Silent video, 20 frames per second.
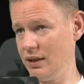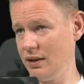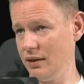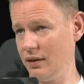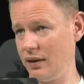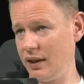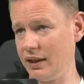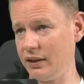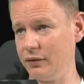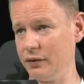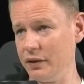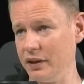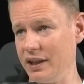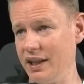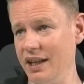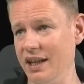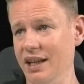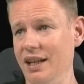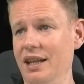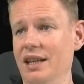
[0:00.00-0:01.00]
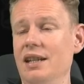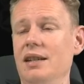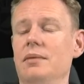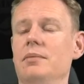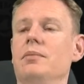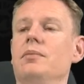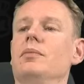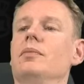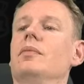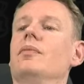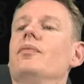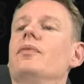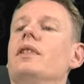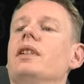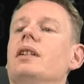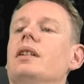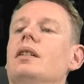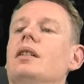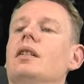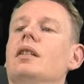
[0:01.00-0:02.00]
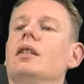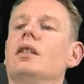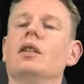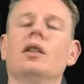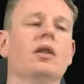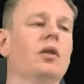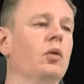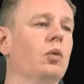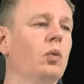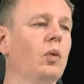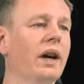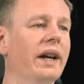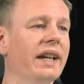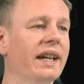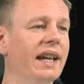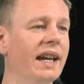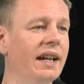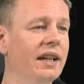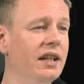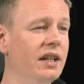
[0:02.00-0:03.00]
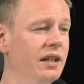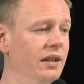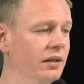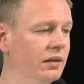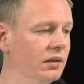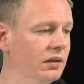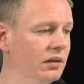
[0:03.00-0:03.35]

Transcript: Thanks for the game, Wygeti.